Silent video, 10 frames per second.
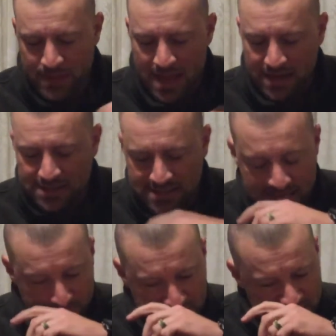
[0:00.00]
And it
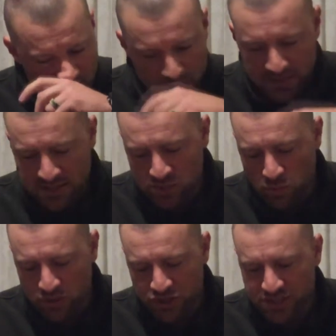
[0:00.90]
seems as though this
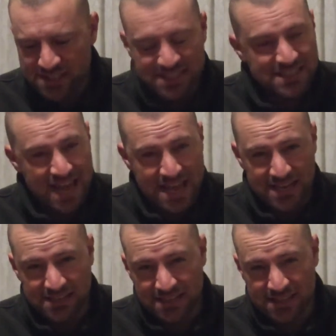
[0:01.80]
was just
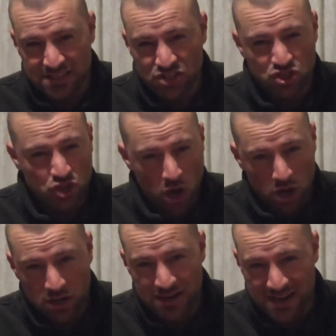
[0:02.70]
stained in this
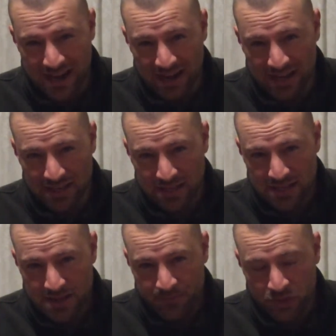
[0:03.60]
dark color
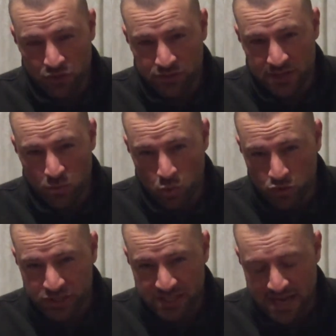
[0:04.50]
using
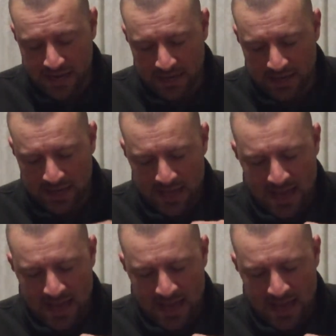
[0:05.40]
wood stainer,